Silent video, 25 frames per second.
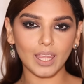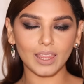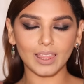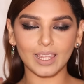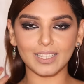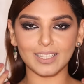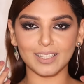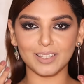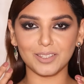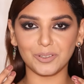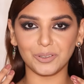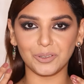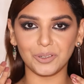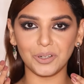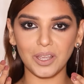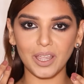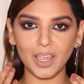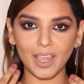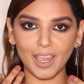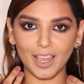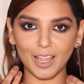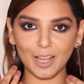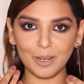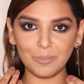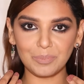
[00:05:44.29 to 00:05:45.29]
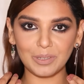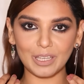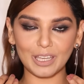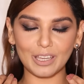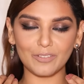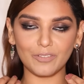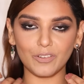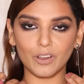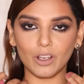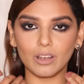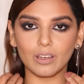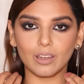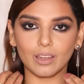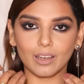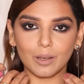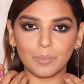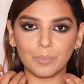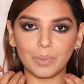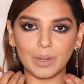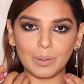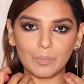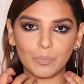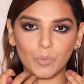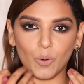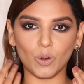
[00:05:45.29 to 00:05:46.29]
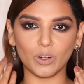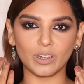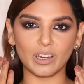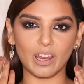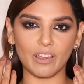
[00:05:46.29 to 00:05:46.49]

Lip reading: This is going to help give a little bit more